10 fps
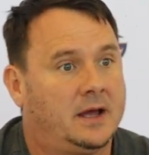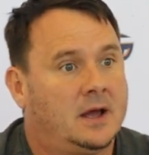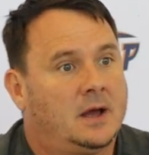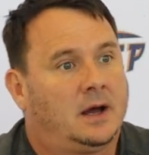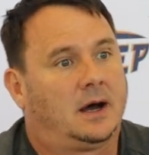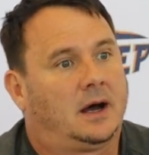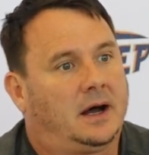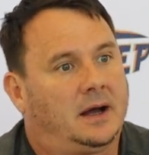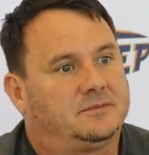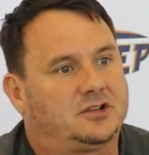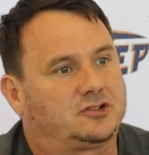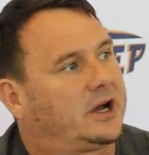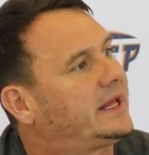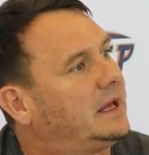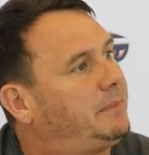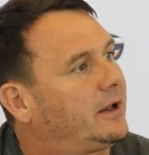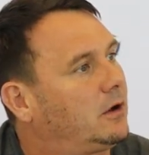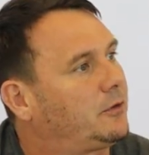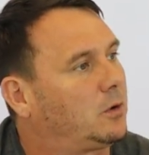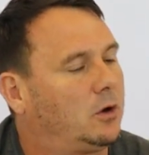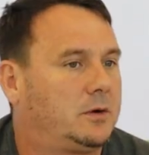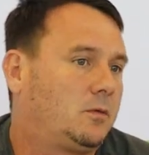to try to get better on the road.